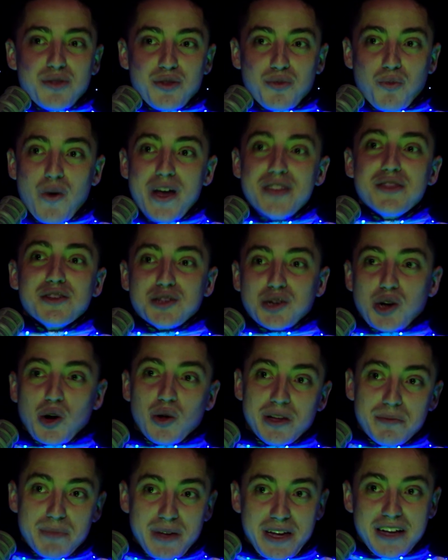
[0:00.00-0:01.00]
When the
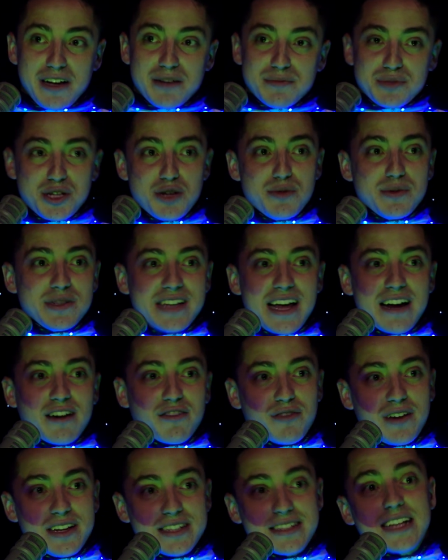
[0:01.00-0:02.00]
trolling becomes human
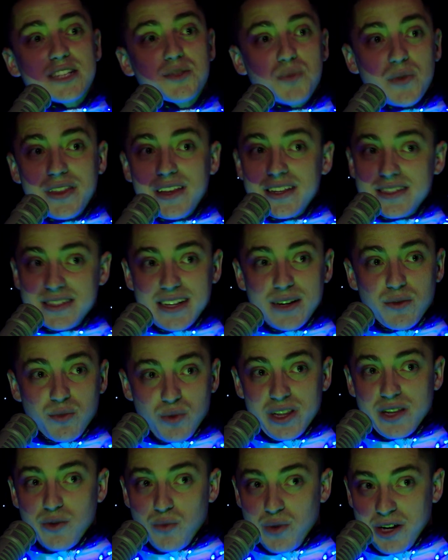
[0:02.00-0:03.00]
sacrifice, that's when things get
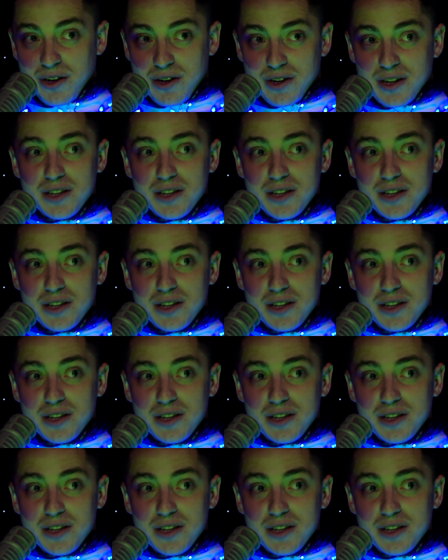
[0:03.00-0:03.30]
really weird.